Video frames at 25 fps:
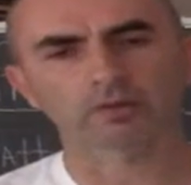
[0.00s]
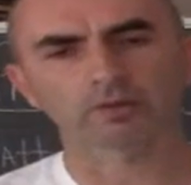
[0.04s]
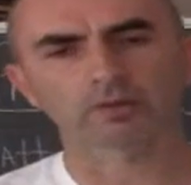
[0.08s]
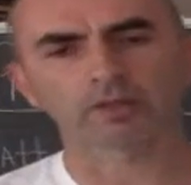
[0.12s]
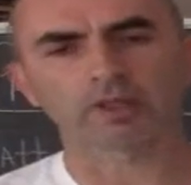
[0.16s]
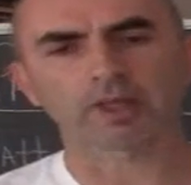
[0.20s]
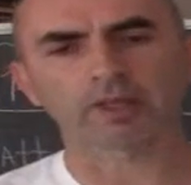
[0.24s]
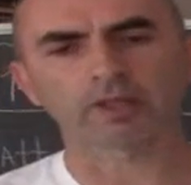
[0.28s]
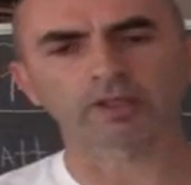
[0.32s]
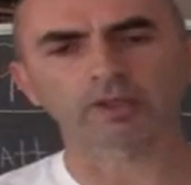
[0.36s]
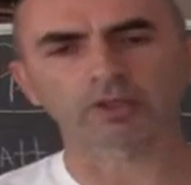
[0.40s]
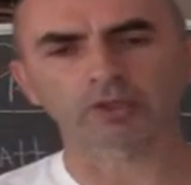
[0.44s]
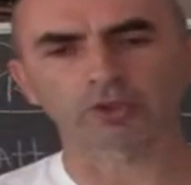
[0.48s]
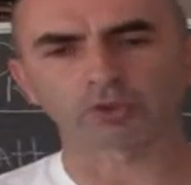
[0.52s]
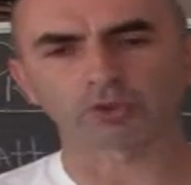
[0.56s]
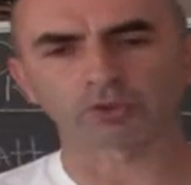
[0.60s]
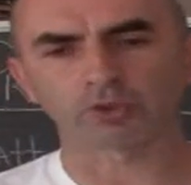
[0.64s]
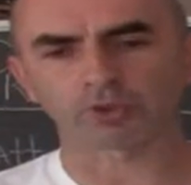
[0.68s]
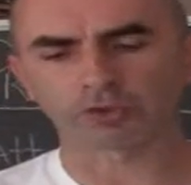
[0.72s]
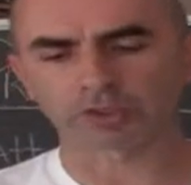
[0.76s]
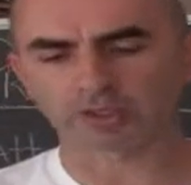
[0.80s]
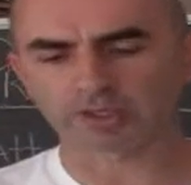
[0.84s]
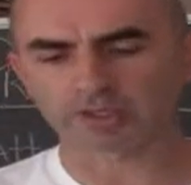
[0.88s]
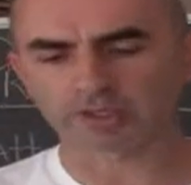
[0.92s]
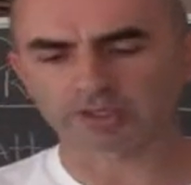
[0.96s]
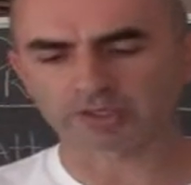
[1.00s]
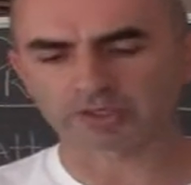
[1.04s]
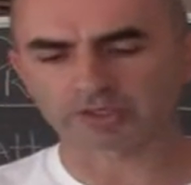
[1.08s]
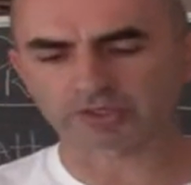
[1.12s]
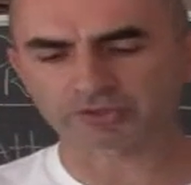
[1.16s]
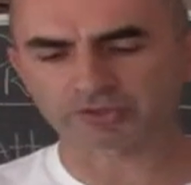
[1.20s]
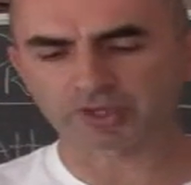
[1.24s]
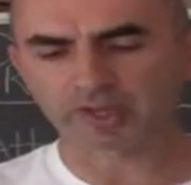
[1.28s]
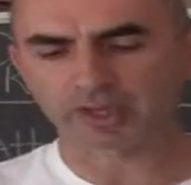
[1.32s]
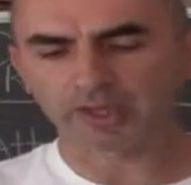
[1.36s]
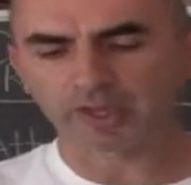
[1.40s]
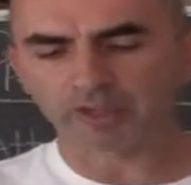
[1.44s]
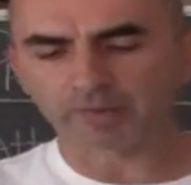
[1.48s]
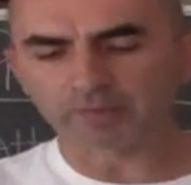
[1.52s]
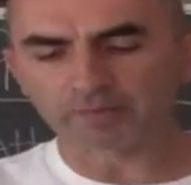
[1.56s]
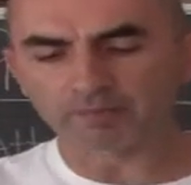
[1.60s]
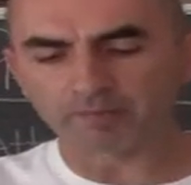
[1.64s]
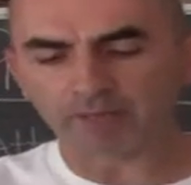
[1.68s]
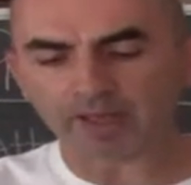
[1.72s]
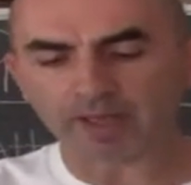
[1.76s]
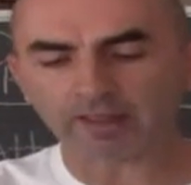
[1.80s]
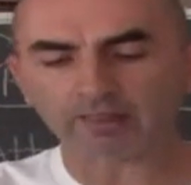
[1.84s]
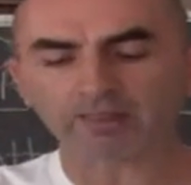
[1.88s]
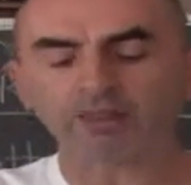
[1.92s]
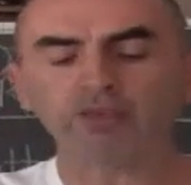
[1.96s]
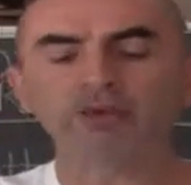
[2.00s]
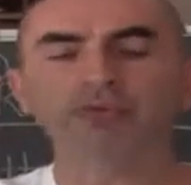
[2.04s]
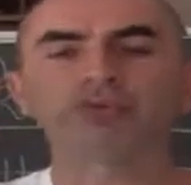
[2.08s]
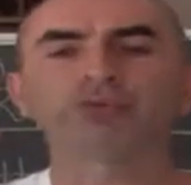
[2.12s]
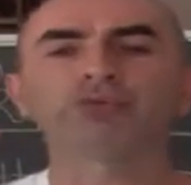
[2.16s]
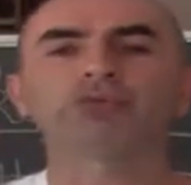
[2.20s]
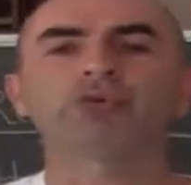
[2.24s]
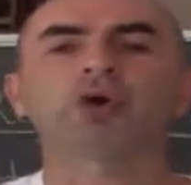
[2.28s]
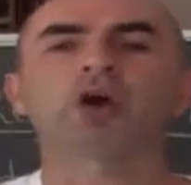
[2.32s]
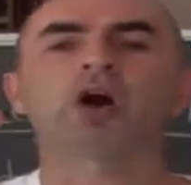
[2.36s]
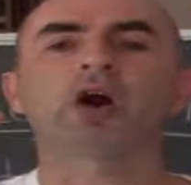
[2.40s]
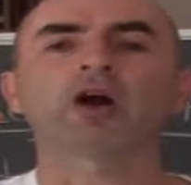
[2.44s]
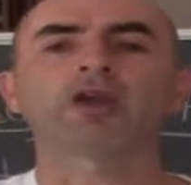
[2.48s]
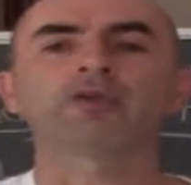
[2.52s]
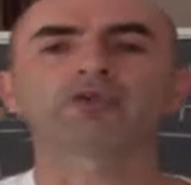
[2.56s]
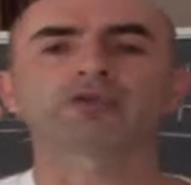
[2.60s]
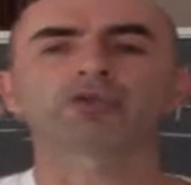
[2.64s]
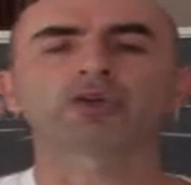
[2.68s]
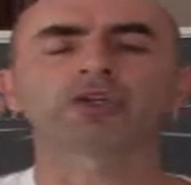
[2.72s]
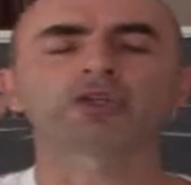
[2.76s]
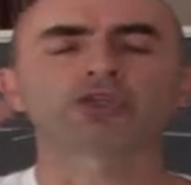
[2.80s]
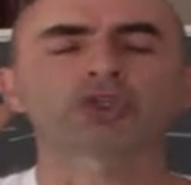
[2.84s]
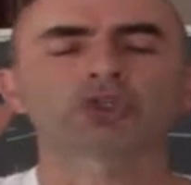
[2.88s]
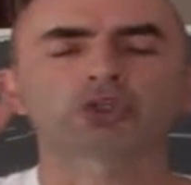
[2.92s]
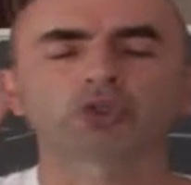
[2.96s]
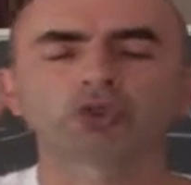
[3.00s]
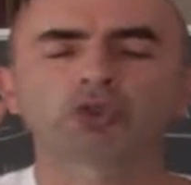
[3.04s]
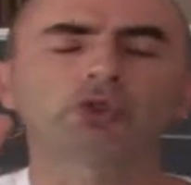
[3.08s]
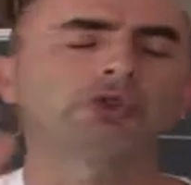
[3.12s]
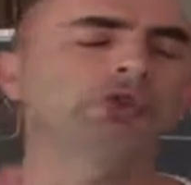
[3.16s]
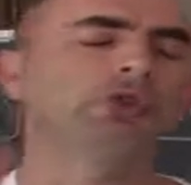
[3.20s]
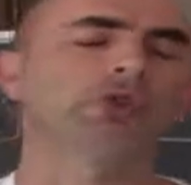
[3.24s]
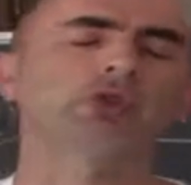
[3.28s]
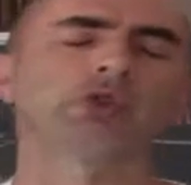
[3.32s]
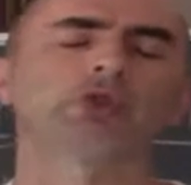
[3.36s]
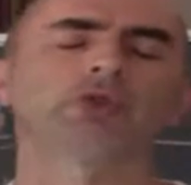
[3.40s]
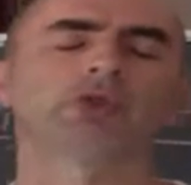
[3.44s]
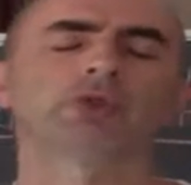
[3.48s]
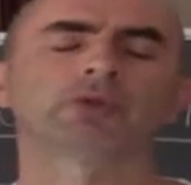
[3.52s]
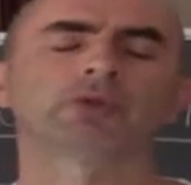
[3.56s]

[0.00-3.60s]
Thank you, Jesus. Matthew 5 verse 2.